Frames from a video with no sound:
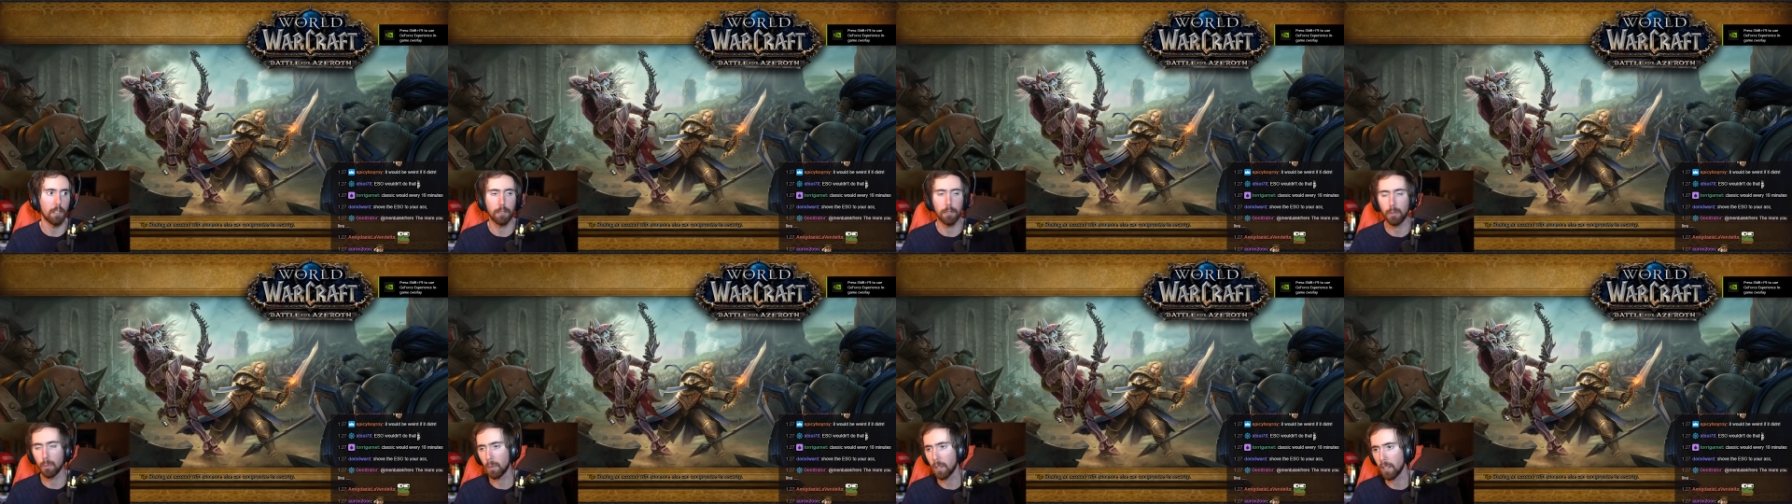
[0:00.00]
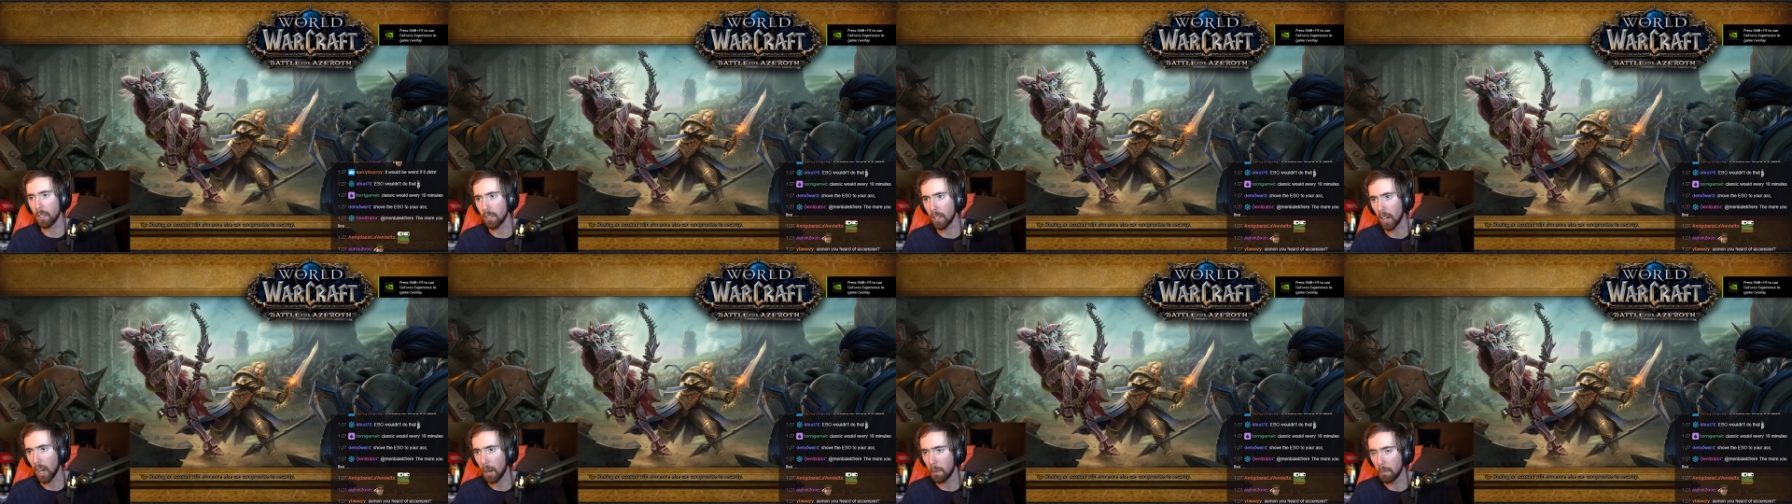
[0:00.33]
three
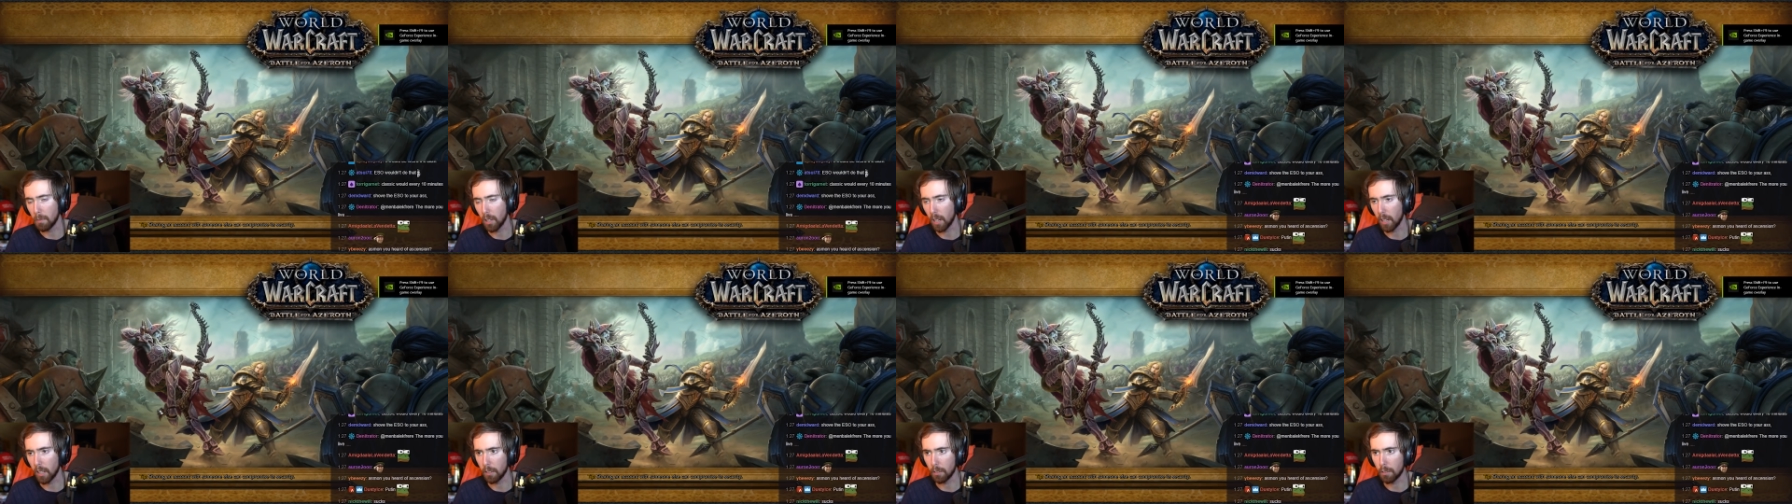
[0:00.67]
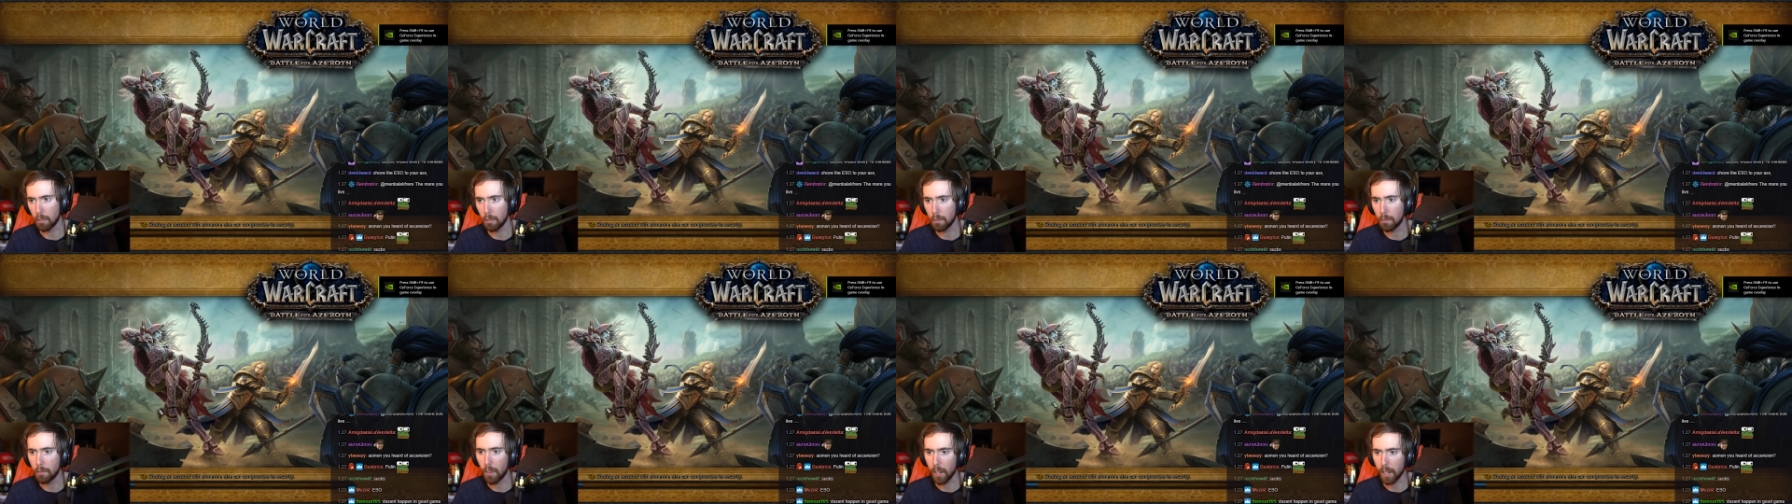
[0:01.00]
times. Yeah, this
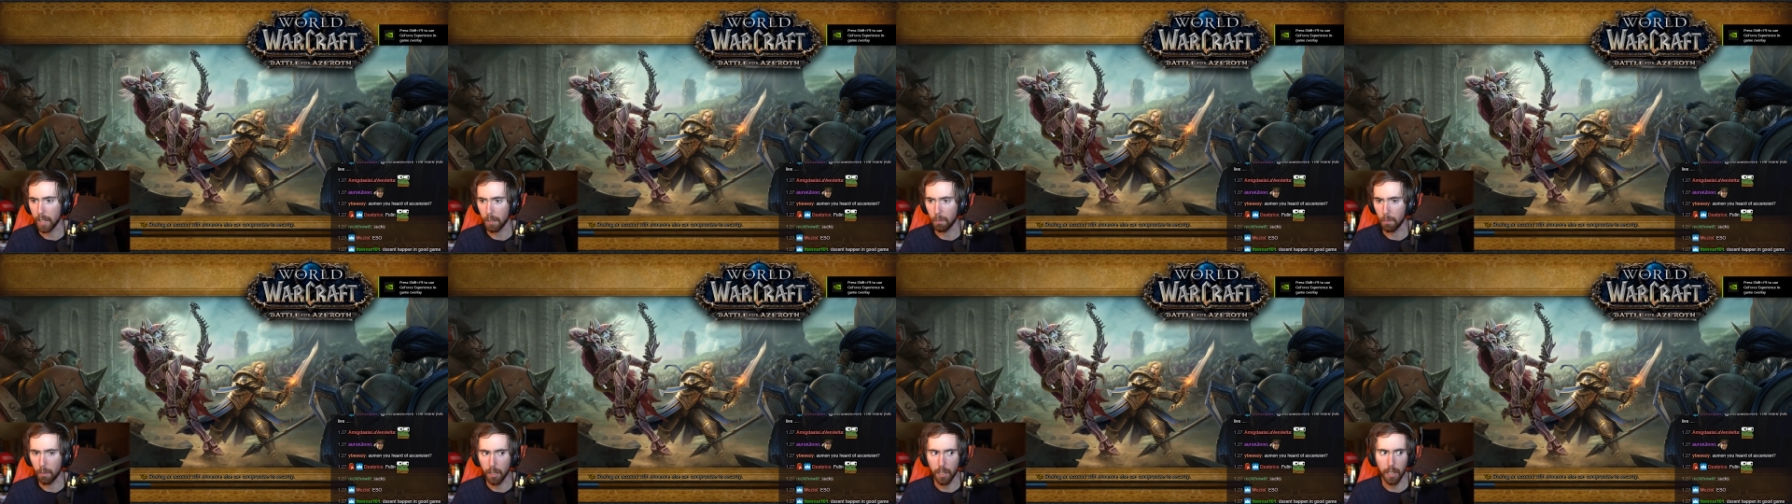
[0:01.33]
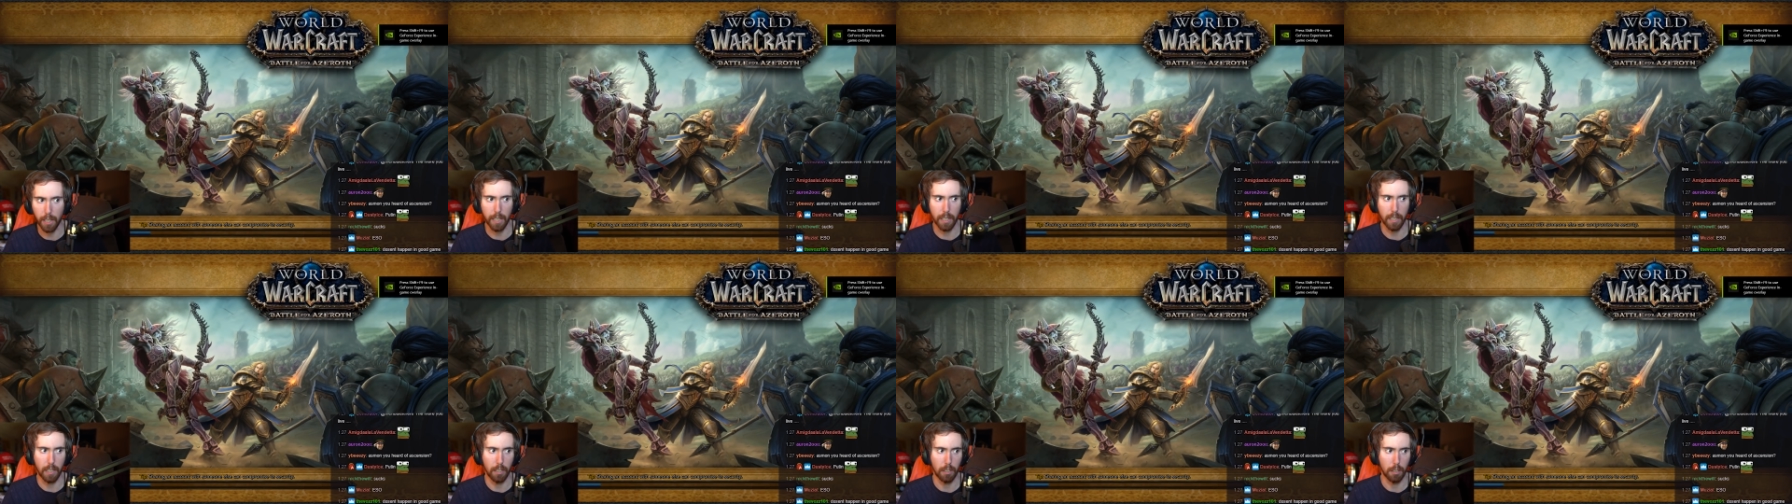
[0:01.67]
is fucking
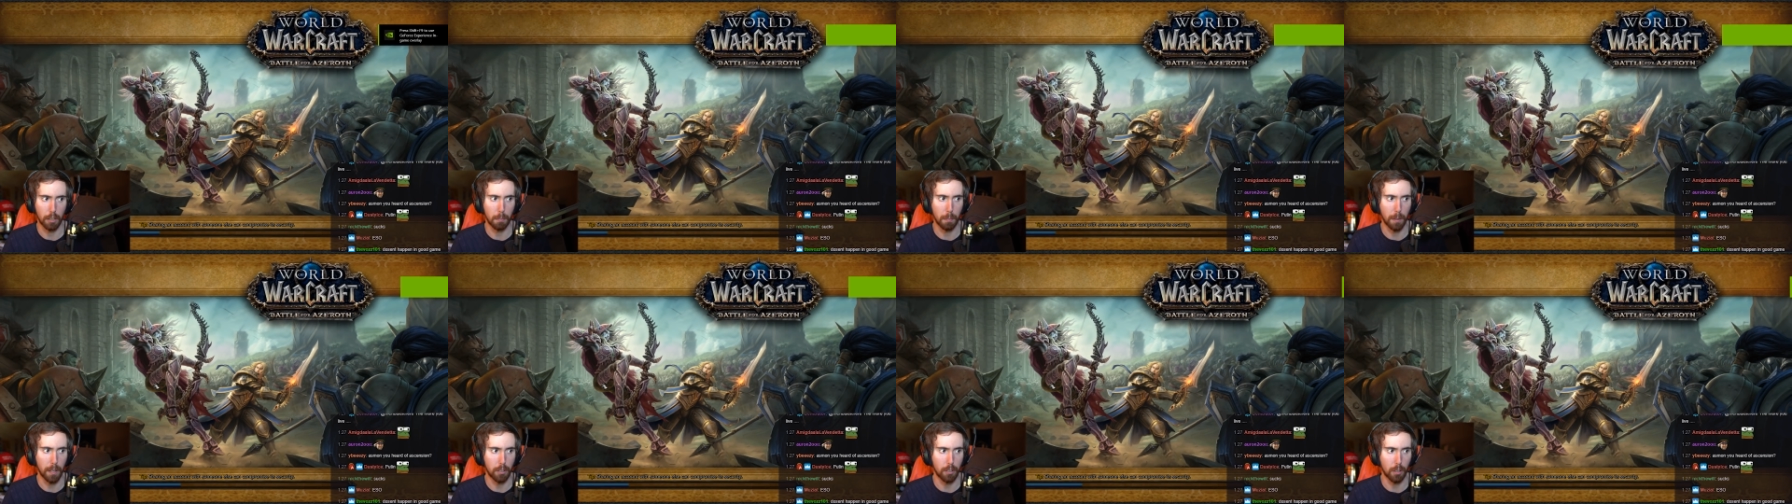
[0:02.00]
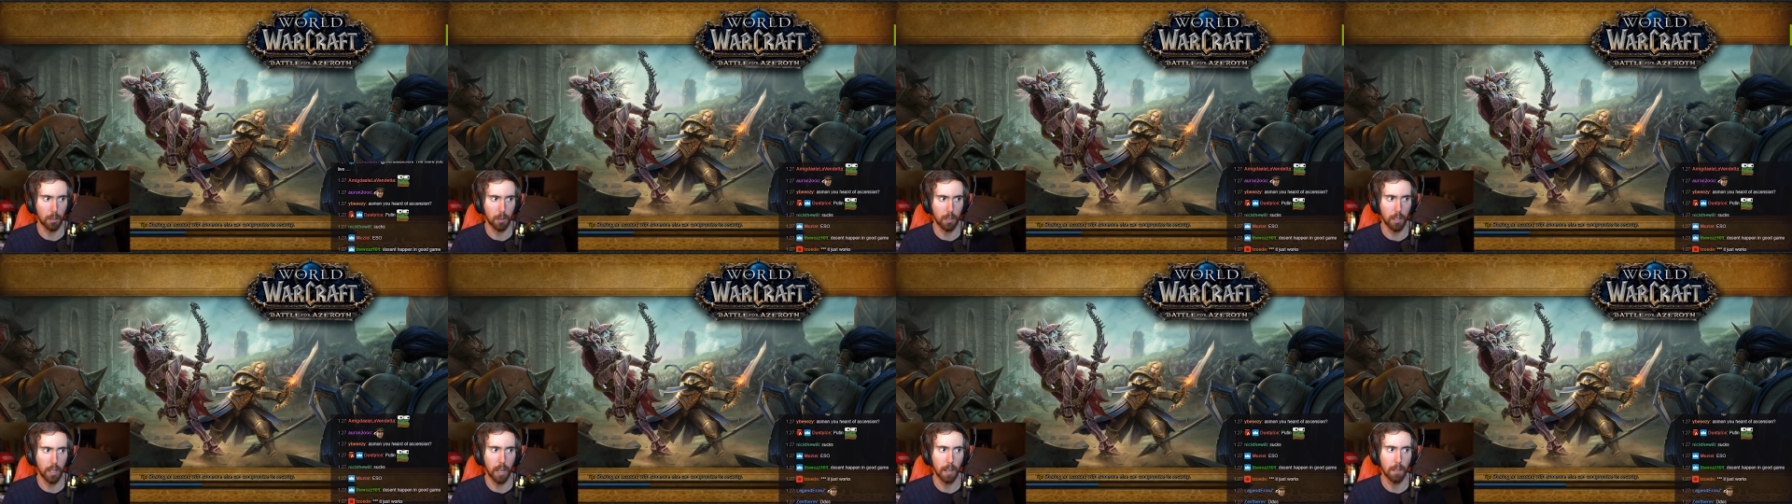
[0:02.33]
ridiculous, but it's
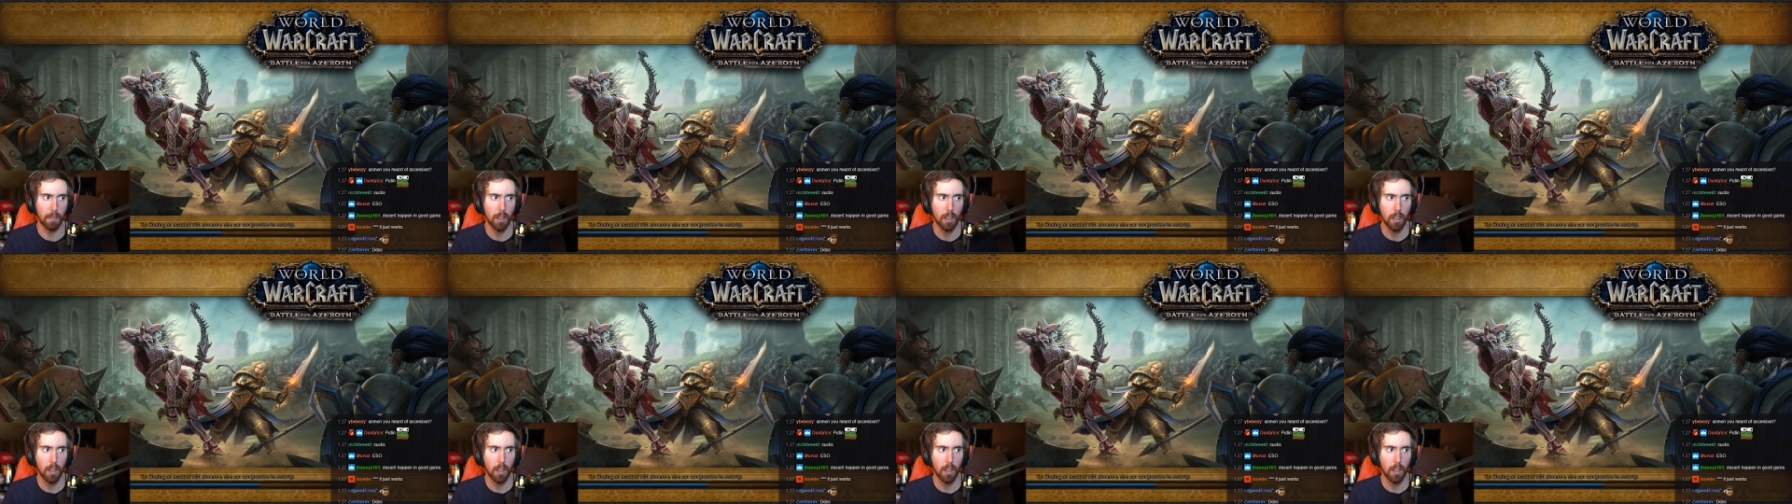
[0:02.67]
okay.